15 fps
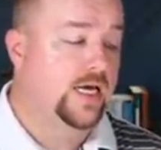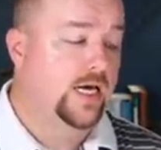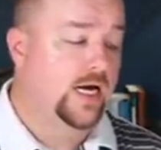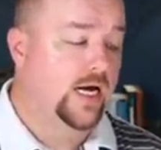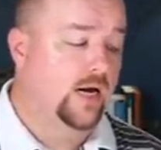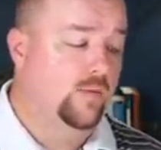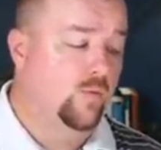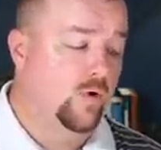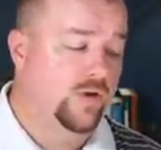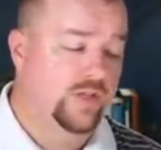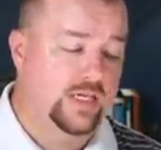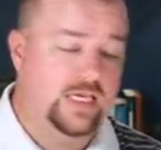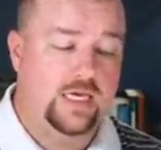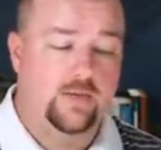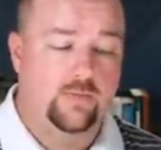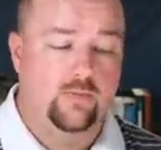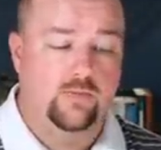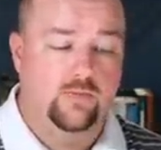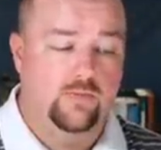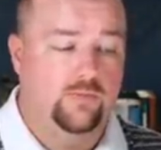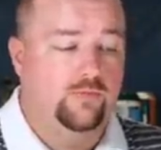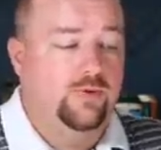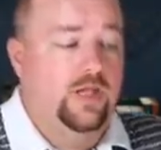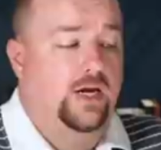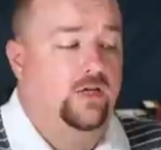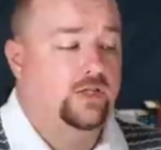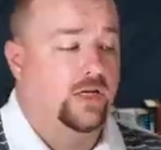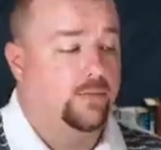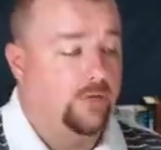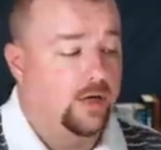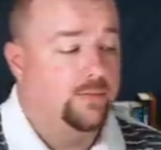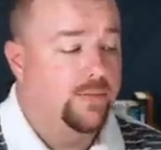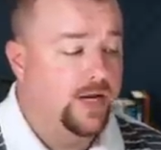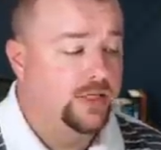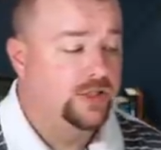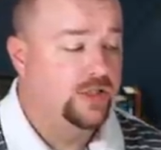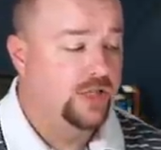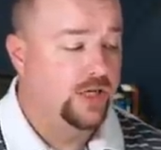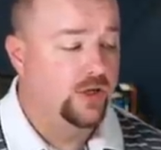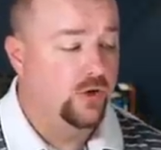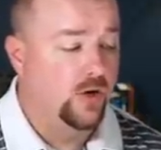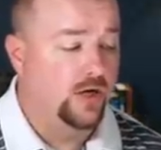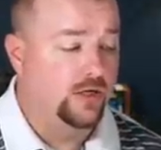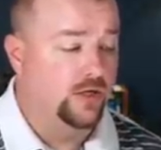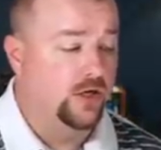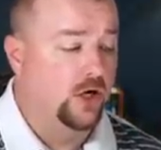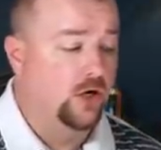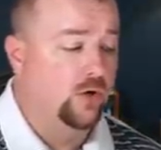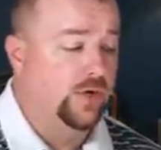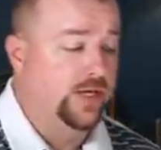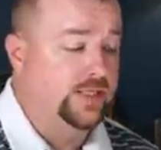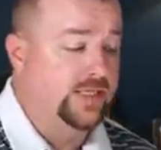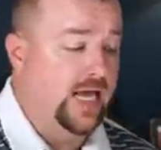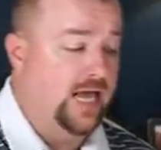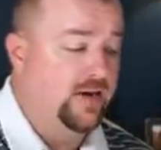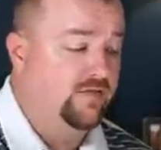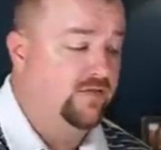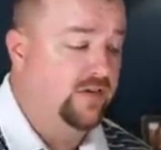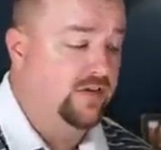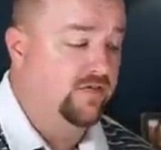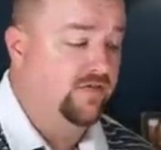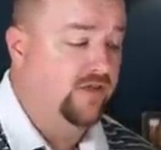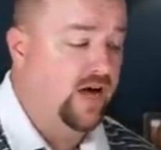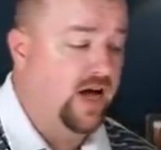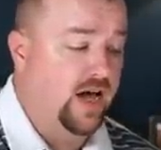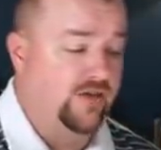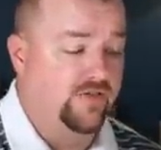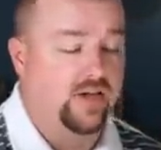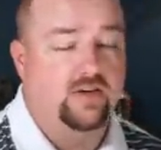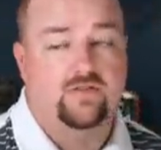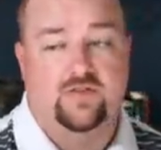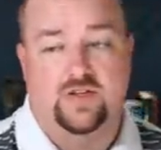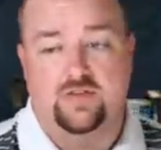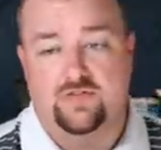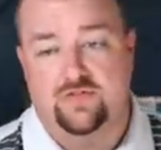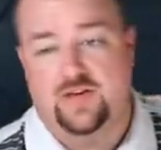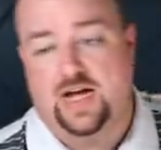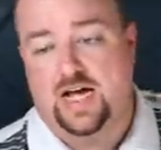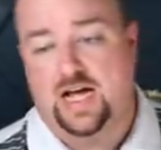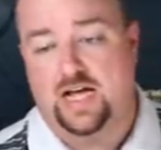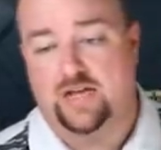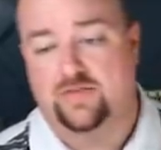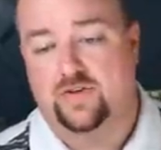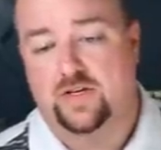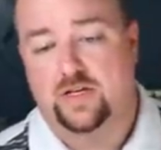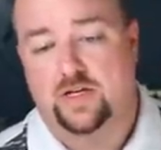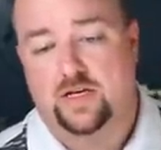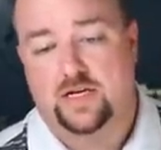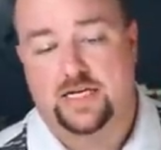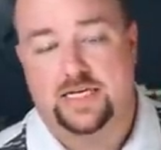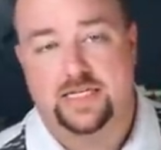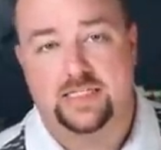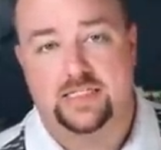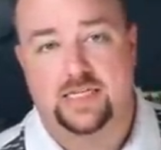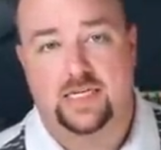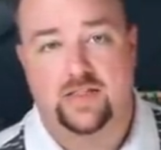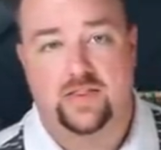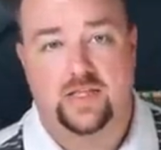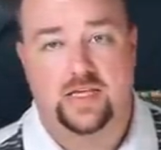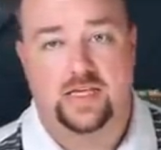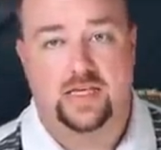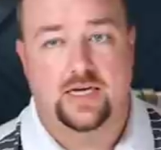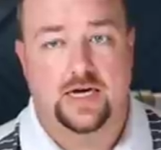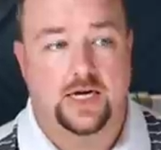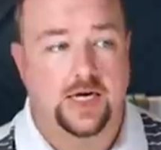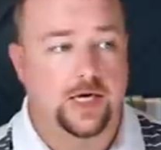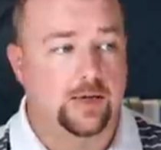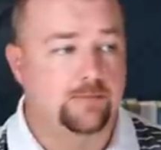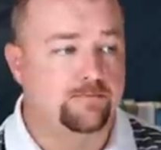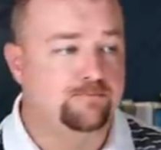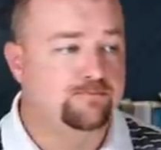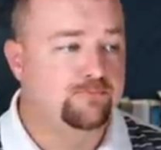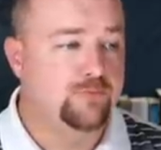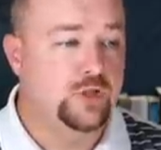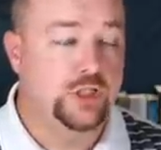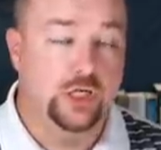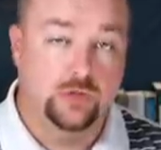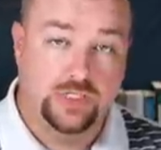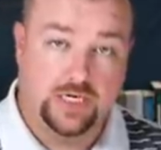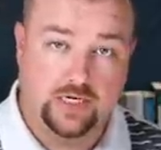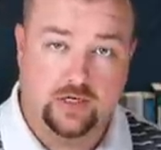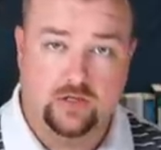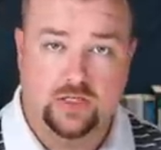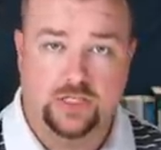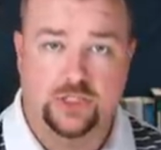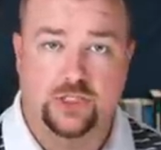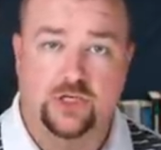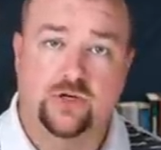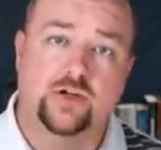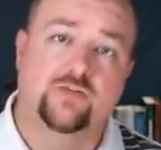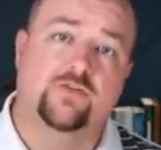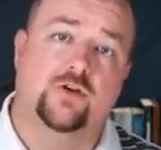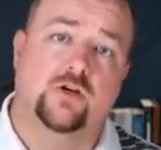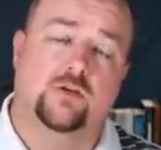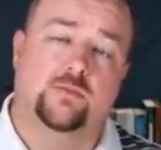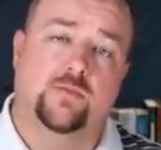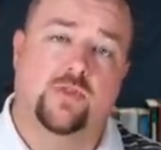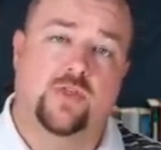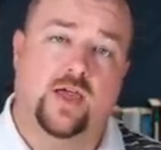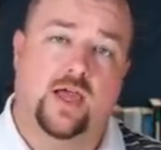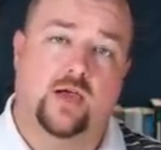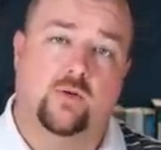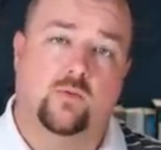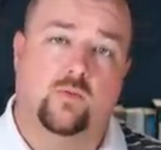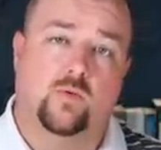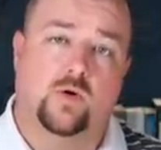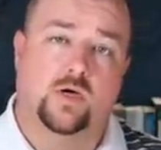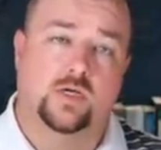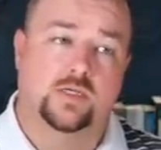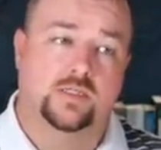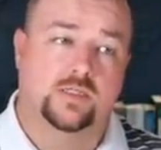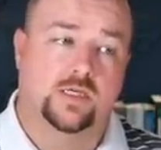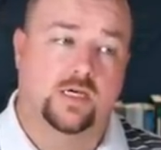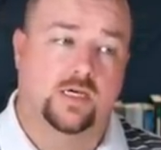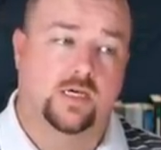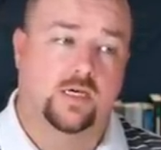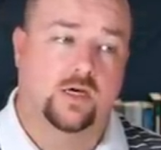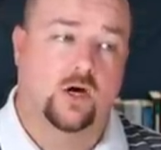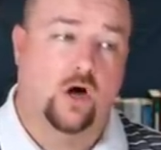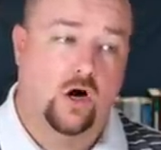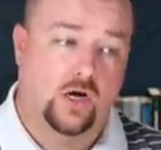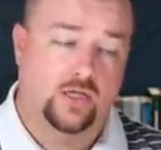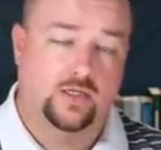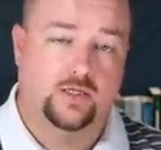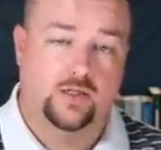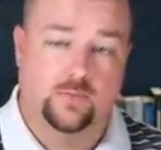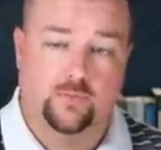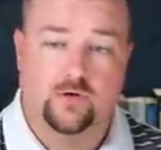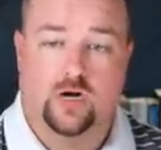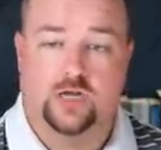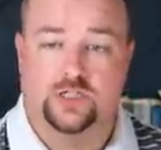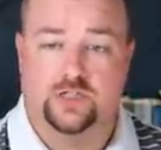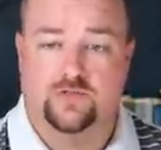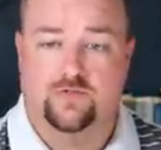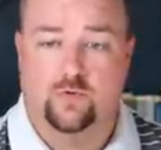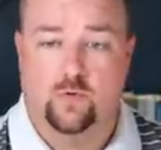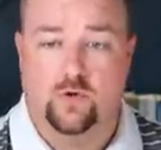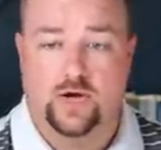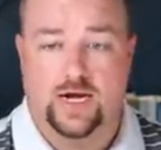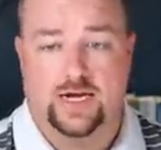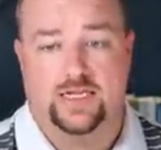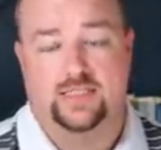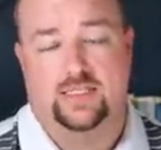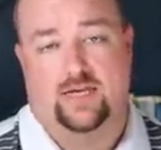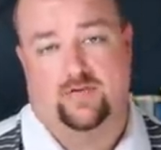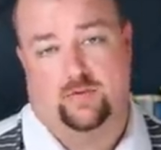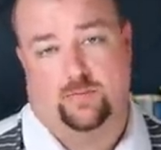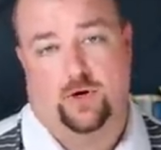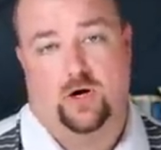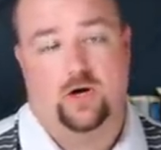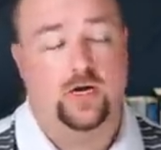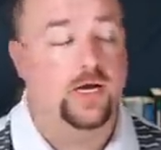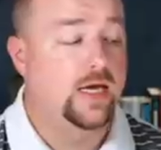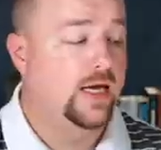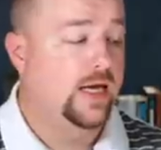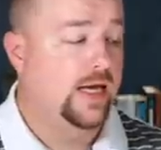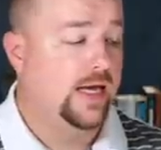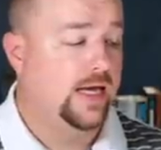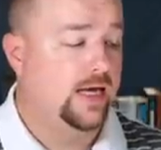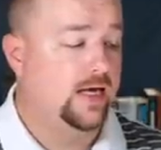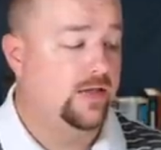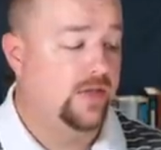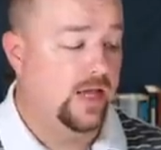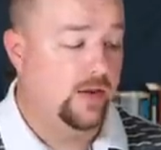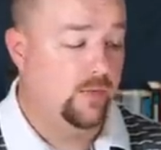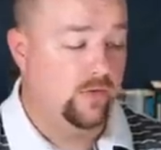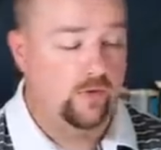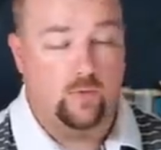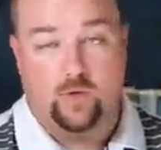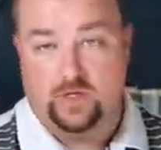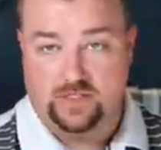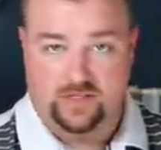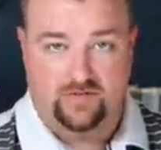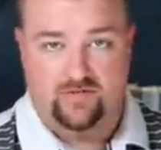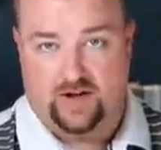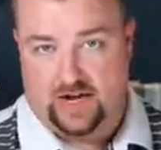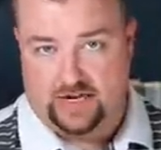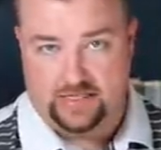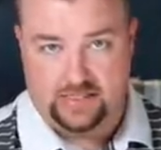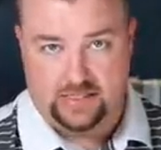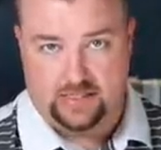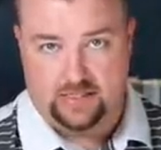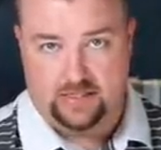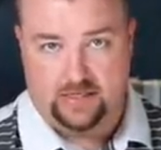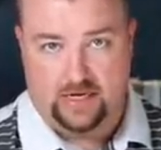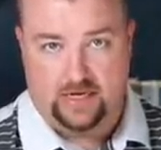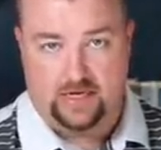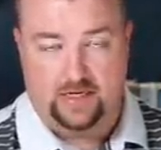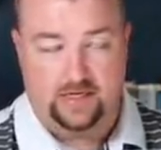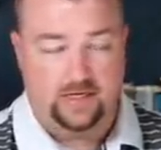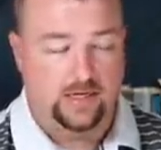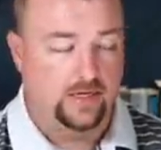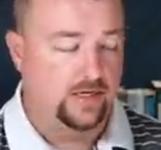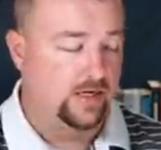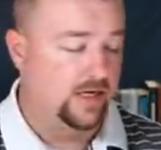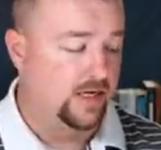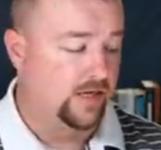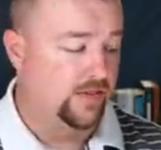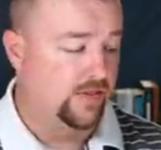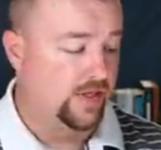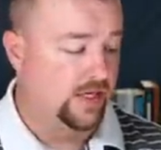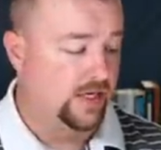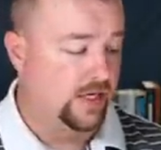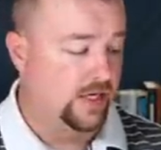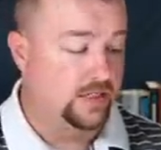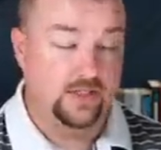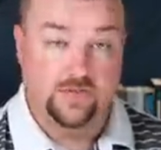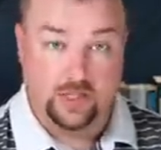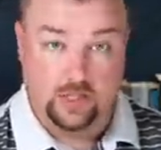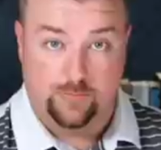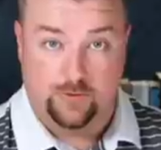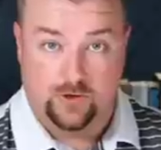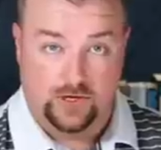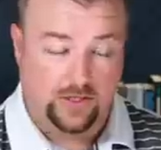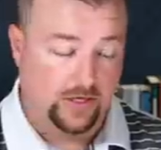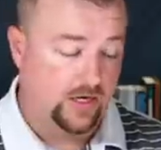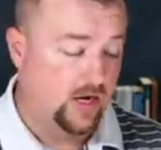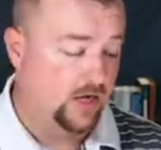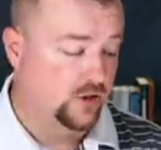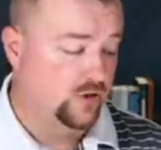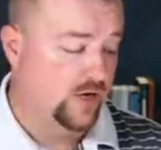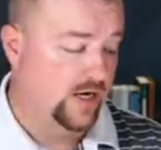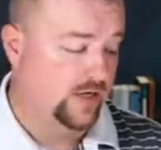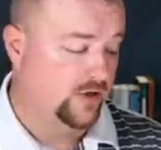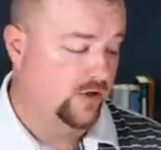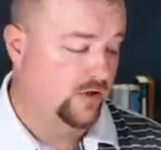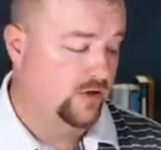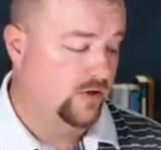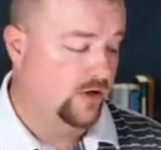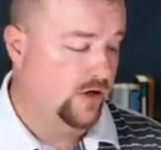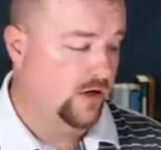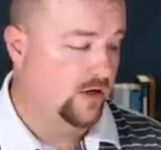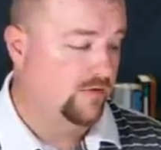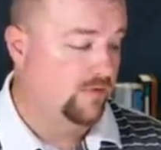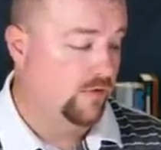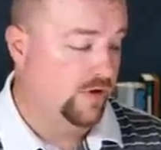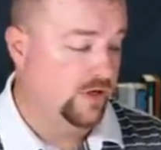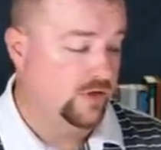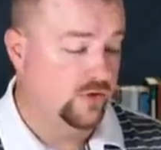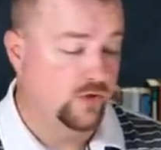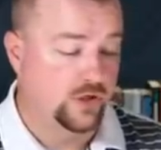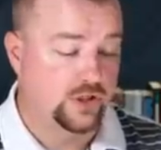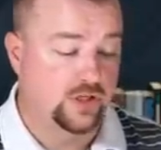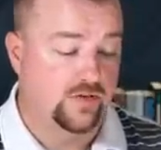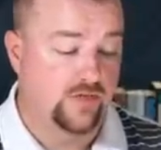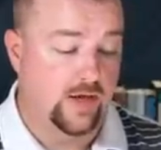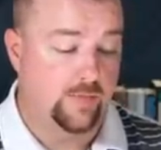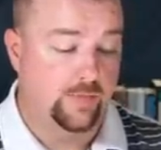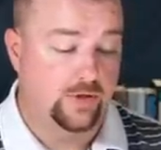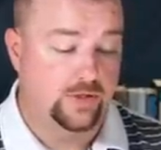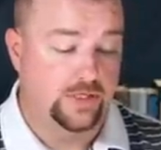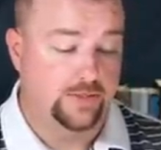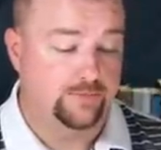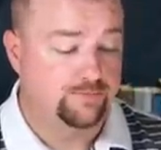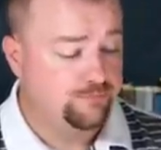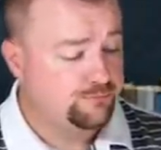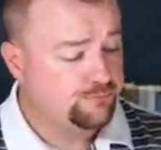One of the key players that I'm going to mention that you ought to know is NV5. NV5 is the geotechnical engineering firm that was on the project for 87 Park, and they were the ones advising and the developer and the contractor for the construction of that building.